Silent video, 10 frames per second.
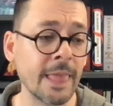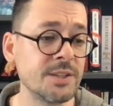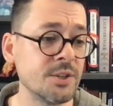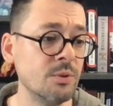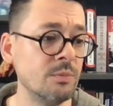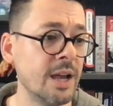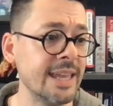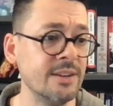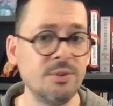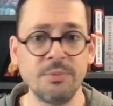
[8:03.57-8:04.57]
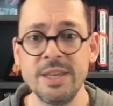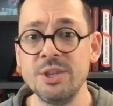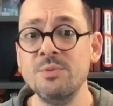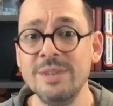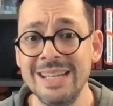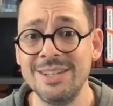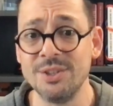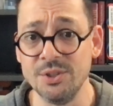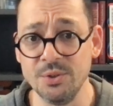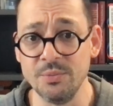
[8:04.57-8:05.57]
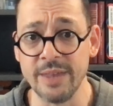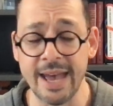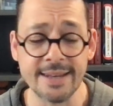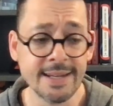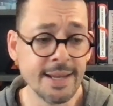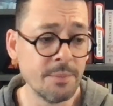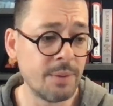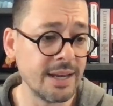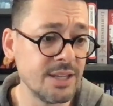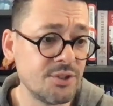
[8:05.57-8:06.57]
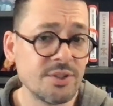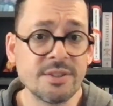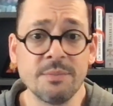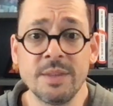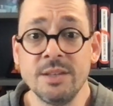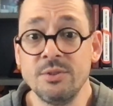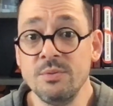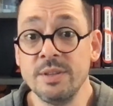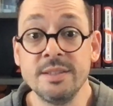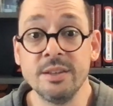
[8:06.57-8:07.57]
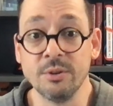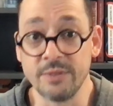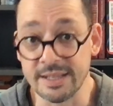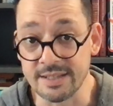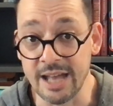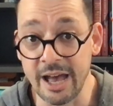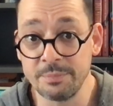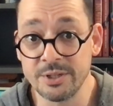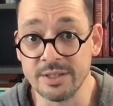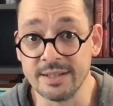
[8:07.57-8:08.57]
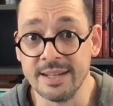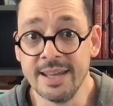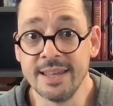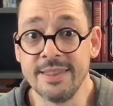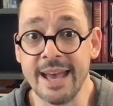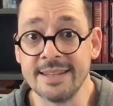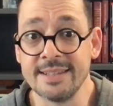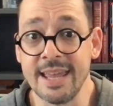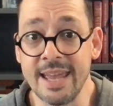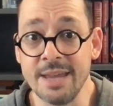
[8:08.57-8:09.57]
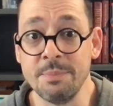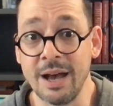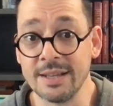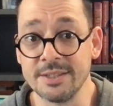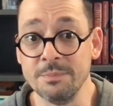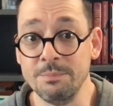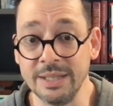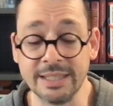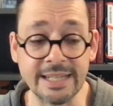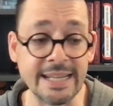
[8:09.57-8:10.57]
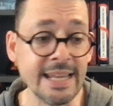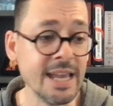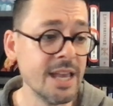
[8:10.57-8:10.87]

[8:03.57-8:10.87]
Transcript: So again, don't think you need to do that, but it's just something to consider. That's an option, that's a possibility.